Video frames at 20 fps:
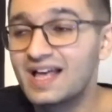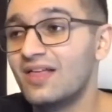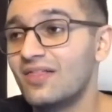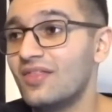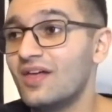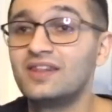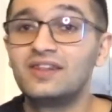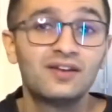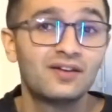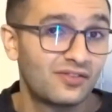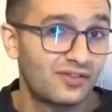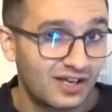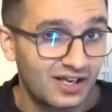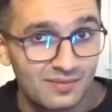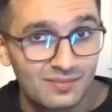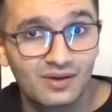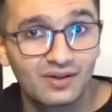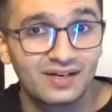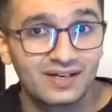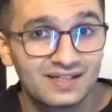Then they're thinking
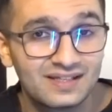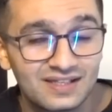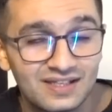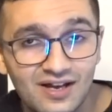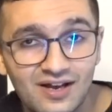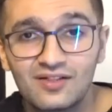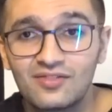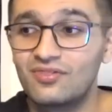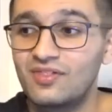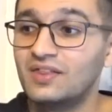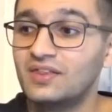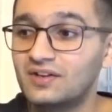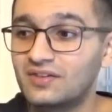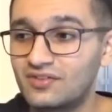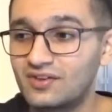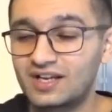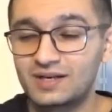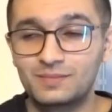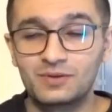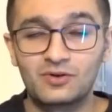about India. Then they're
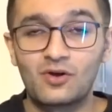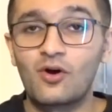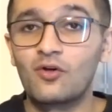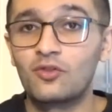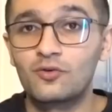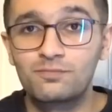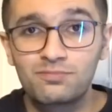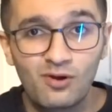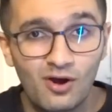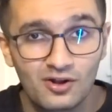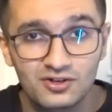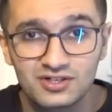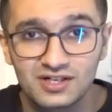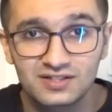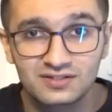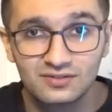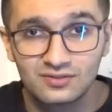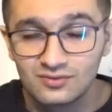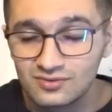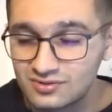thinking about other projects
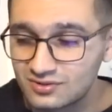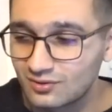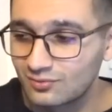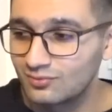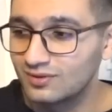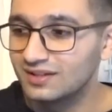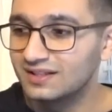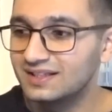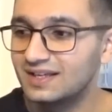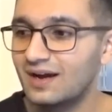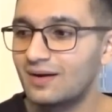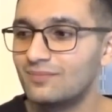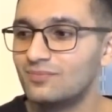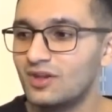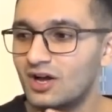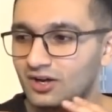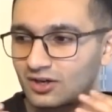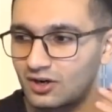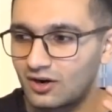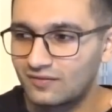to do. So really, I'm
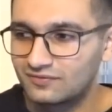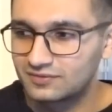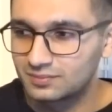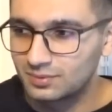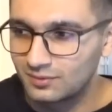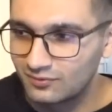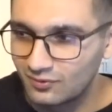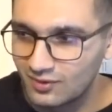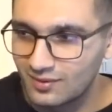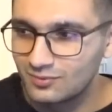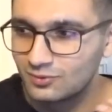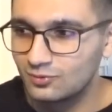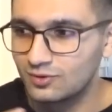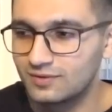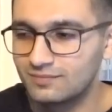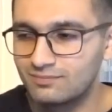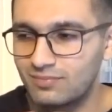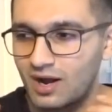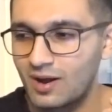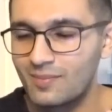not comfortable for them
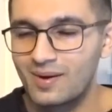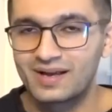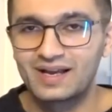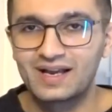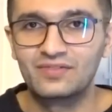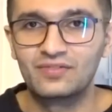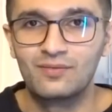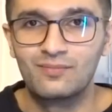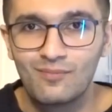doing buyback at the